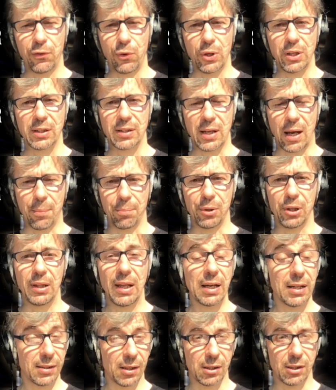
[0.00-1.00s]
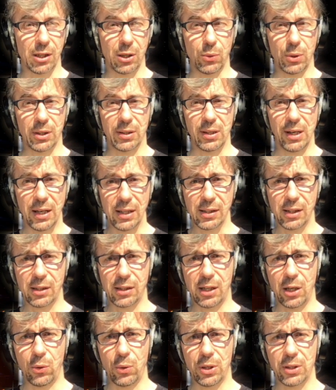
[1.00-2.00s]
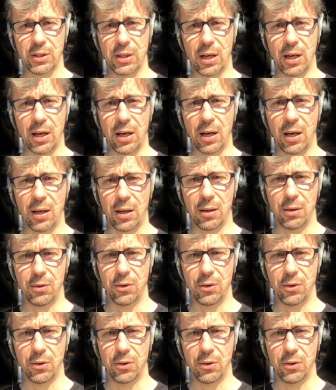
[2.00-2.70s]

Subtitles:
example, laser towers. Laser towers are